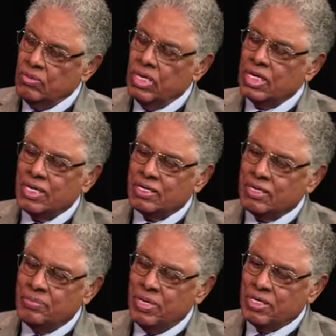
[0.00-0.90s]
Well, it
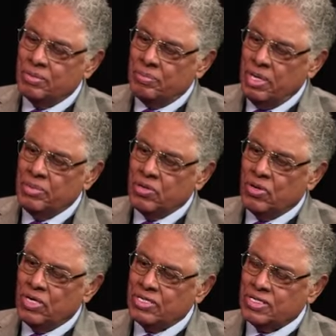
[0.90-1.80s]
could be
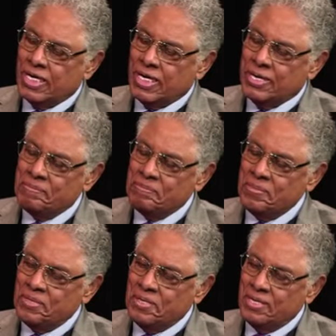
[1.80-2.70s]
because the
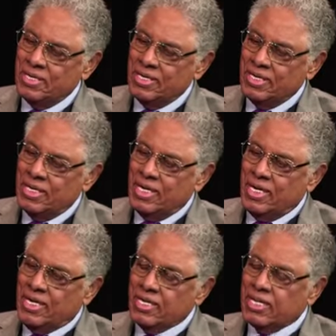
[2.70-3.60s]

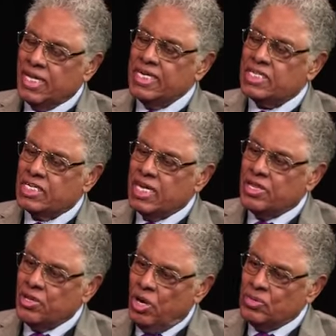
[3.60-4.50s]
things that they
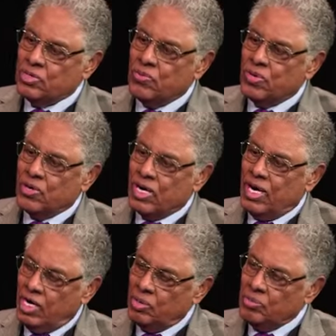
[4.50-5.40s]
thought were going to
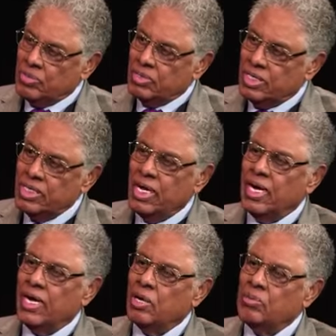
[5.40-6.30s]
help did
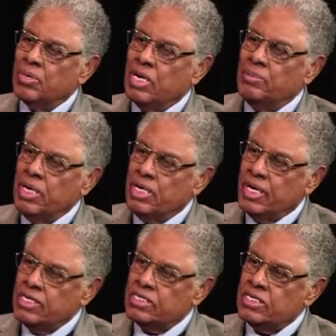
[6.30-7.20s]
not help, and in many
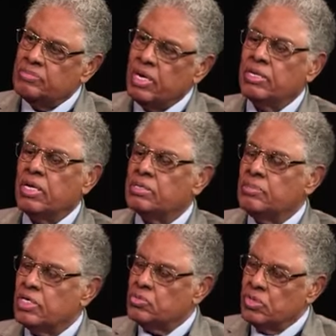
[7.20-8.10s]
cases made things
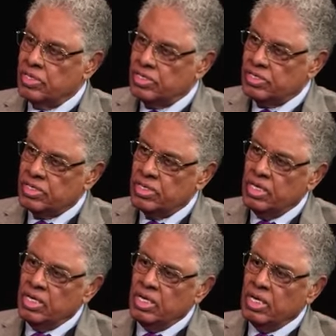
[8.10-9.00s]
much worse.
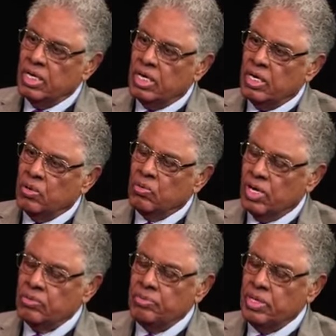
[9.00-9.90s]

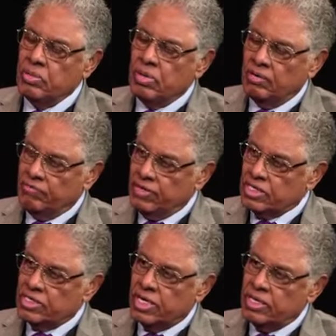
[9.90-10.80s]
One would be the welfare
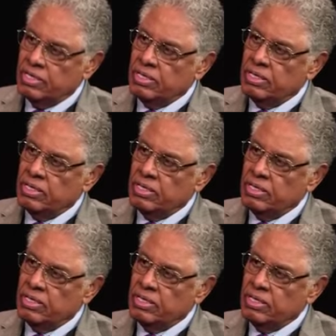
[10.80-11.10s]
state,